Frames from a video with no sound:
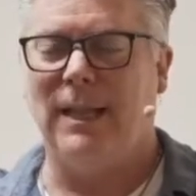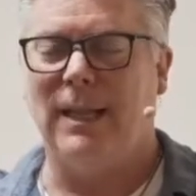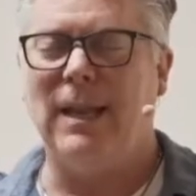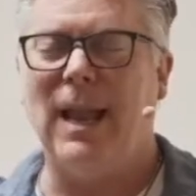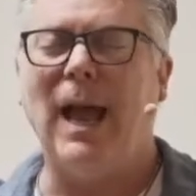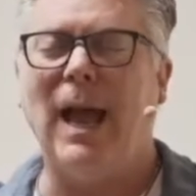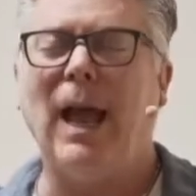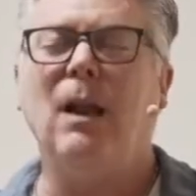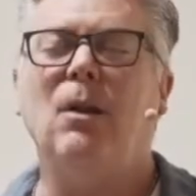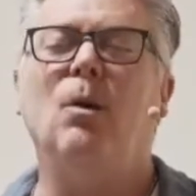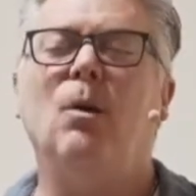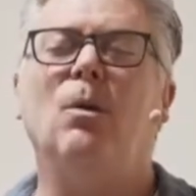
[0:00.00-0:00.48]

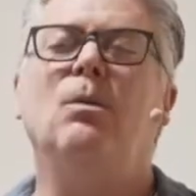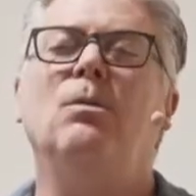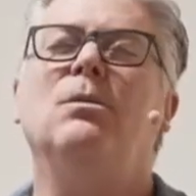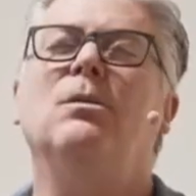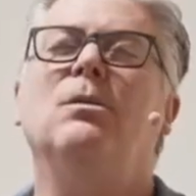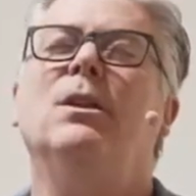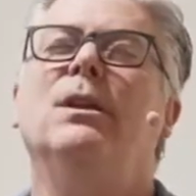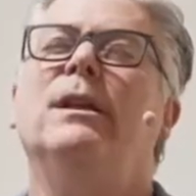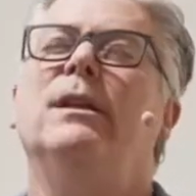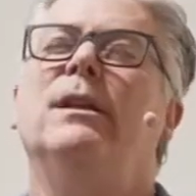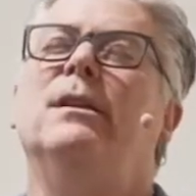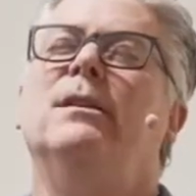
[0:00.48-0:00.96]
Not
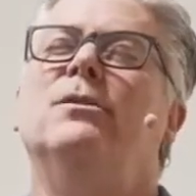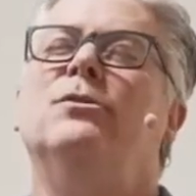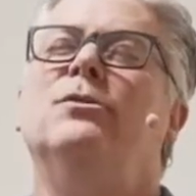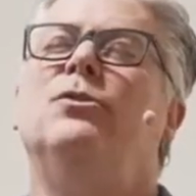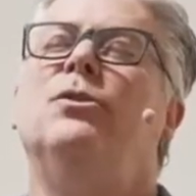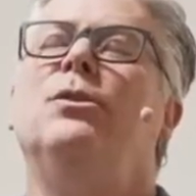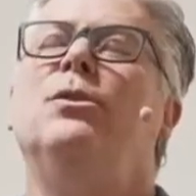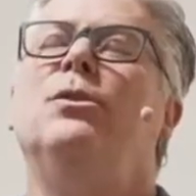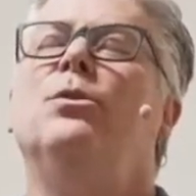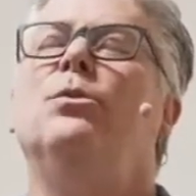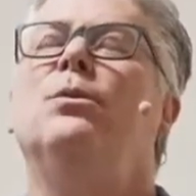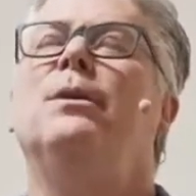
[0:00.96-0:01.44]
only
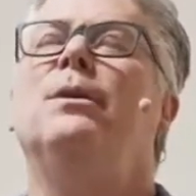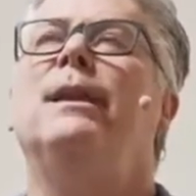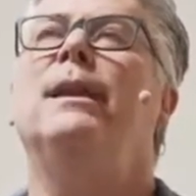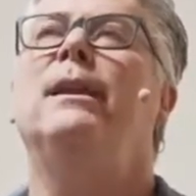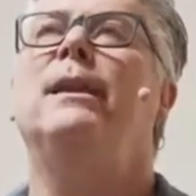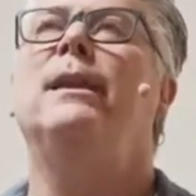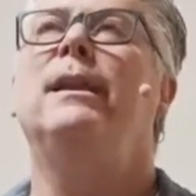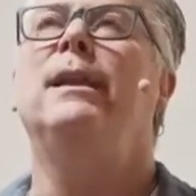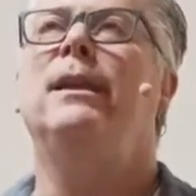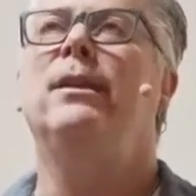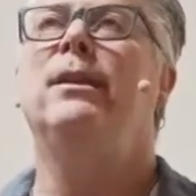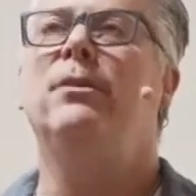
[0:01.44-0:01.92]
do you
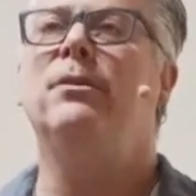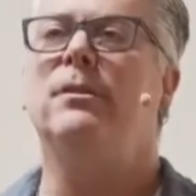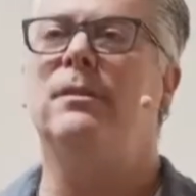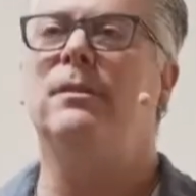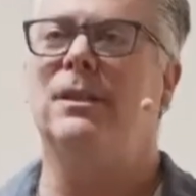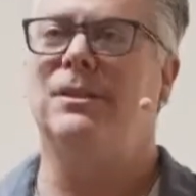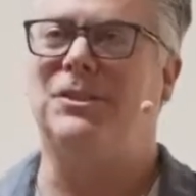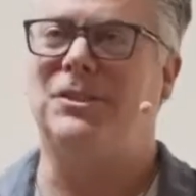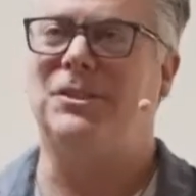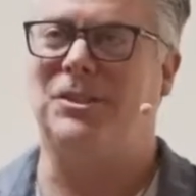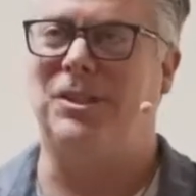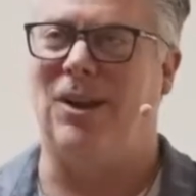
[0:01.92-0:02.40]
hear
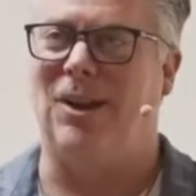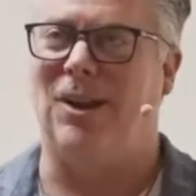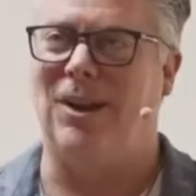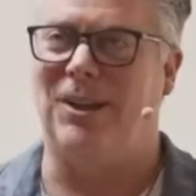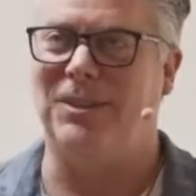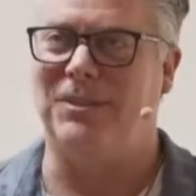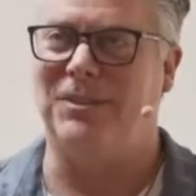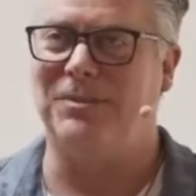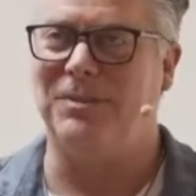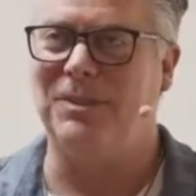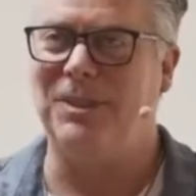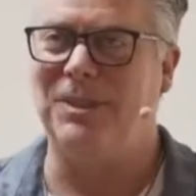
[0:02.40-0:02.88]
this
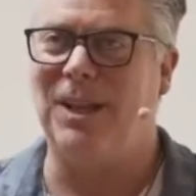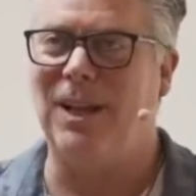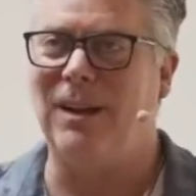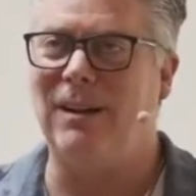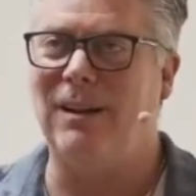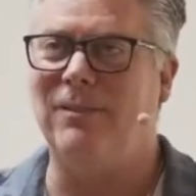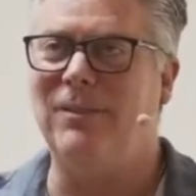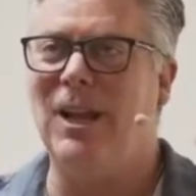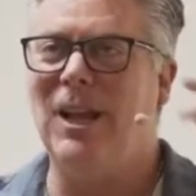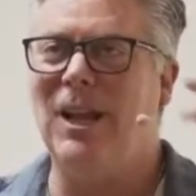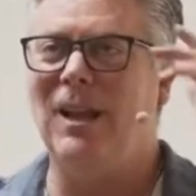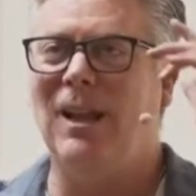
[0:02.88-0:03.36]
song of
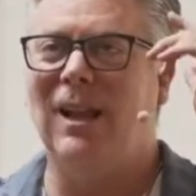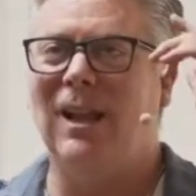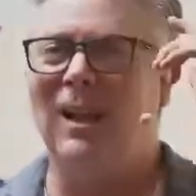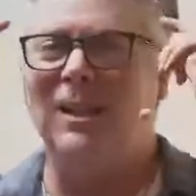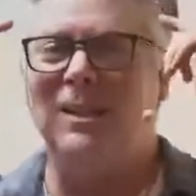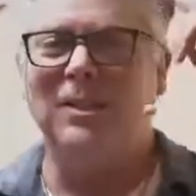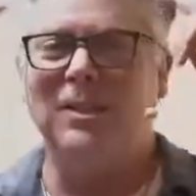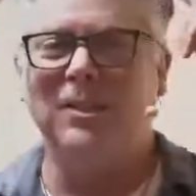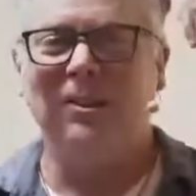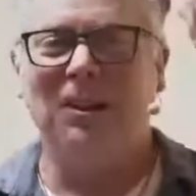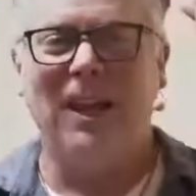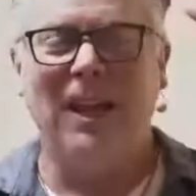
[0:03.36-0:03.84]
love,
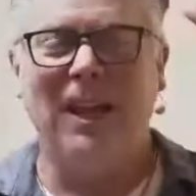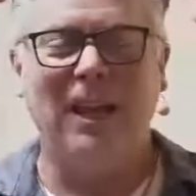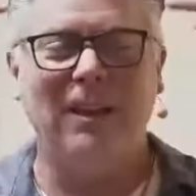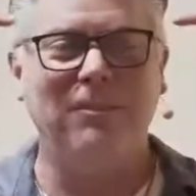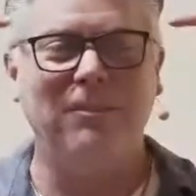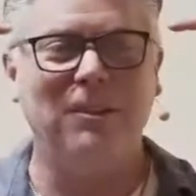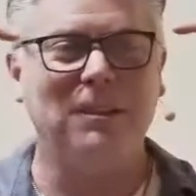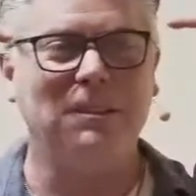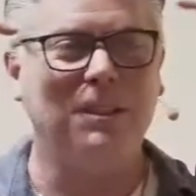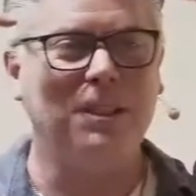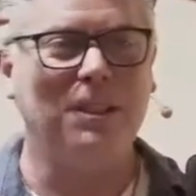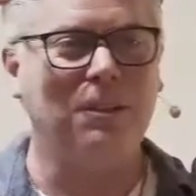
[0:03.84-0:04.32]
you
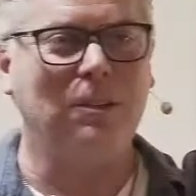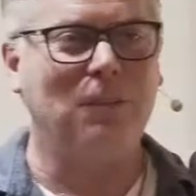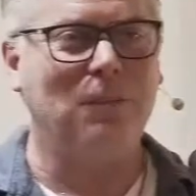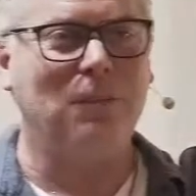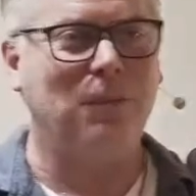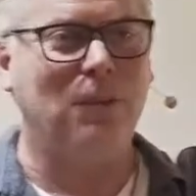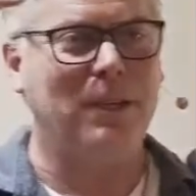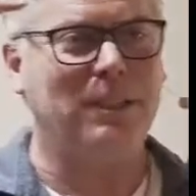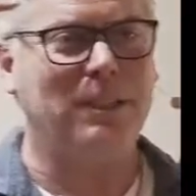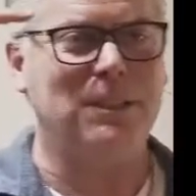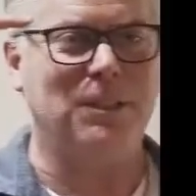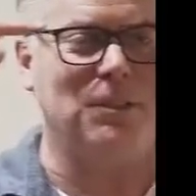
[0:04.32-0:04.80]
have a little
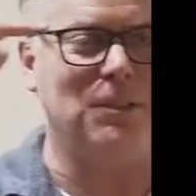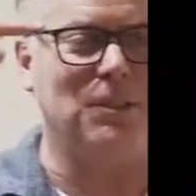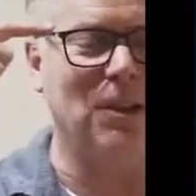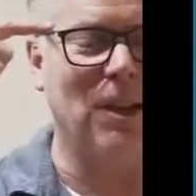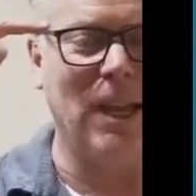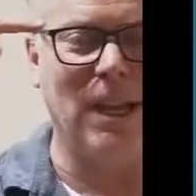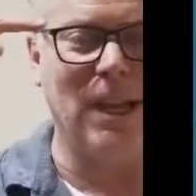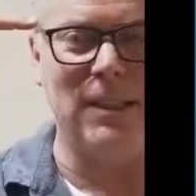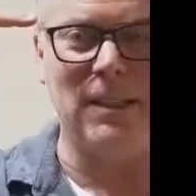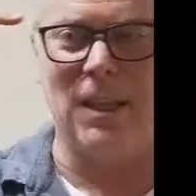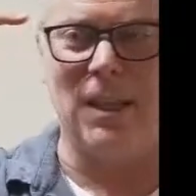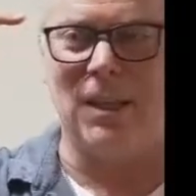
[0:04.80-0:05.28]
voice in
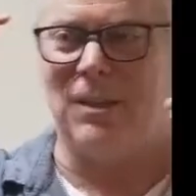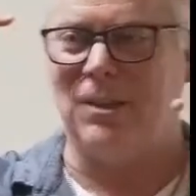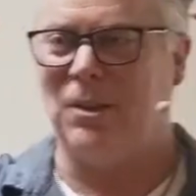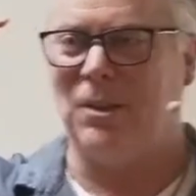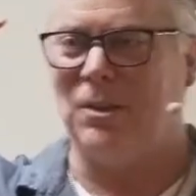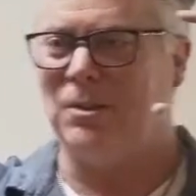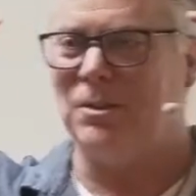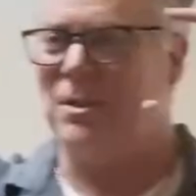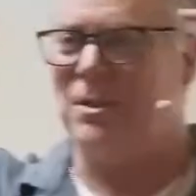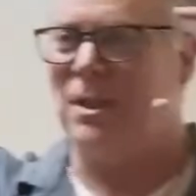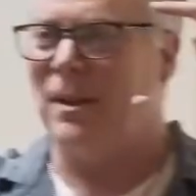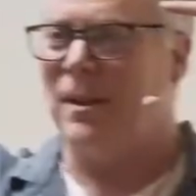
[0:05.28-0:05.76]
your head that
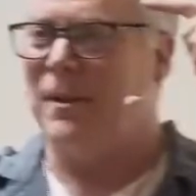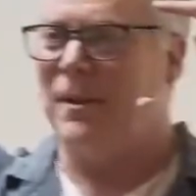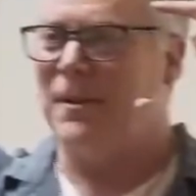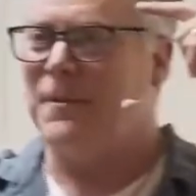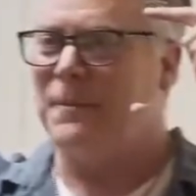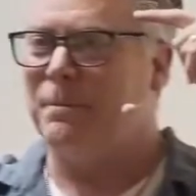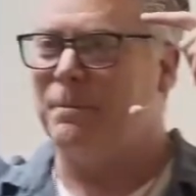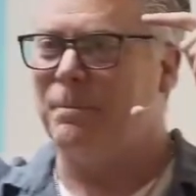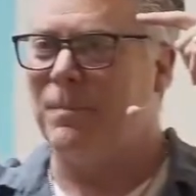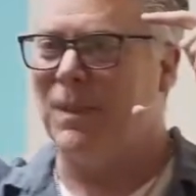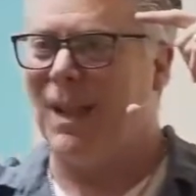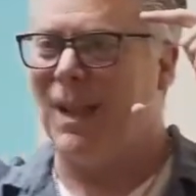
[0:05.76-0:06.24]
goes,
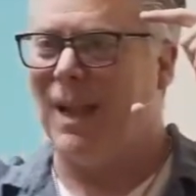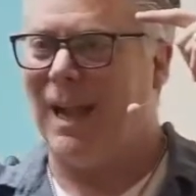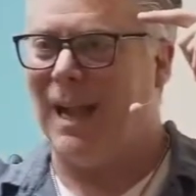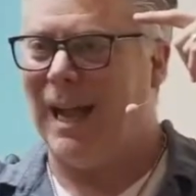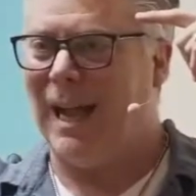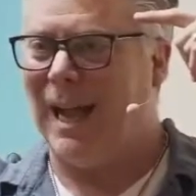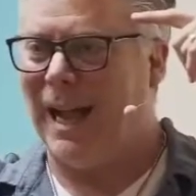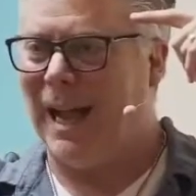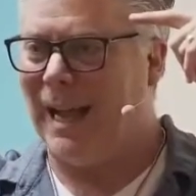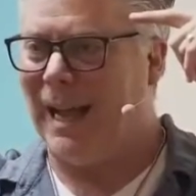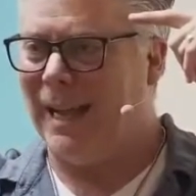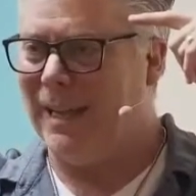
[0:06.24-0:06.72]

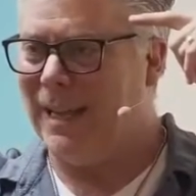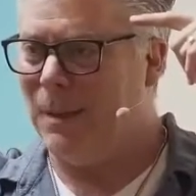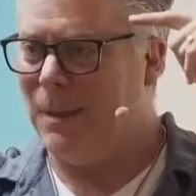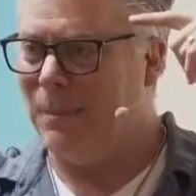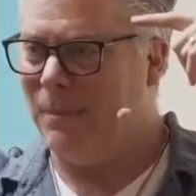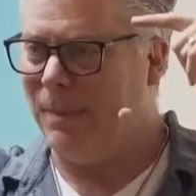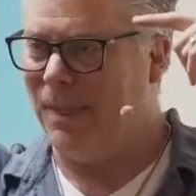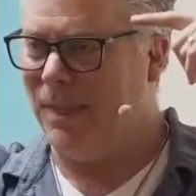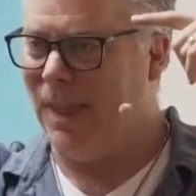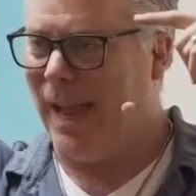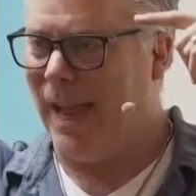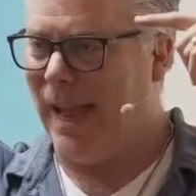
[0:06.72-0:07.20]
I
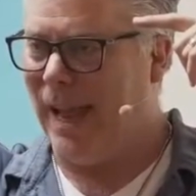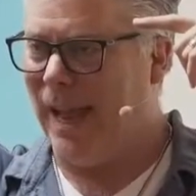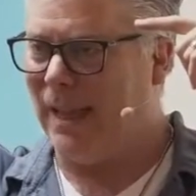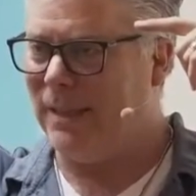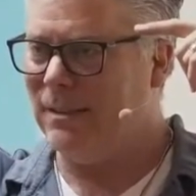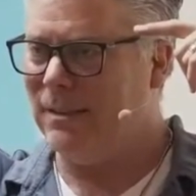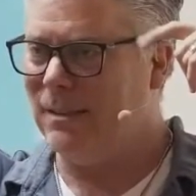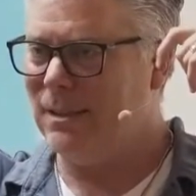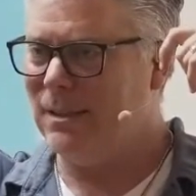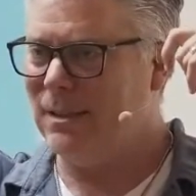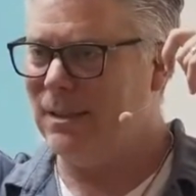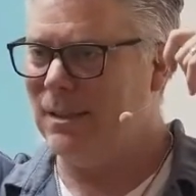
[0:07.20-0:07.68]
am
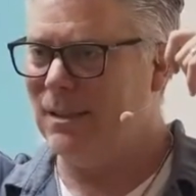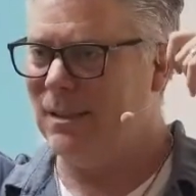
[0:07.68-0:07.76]
that.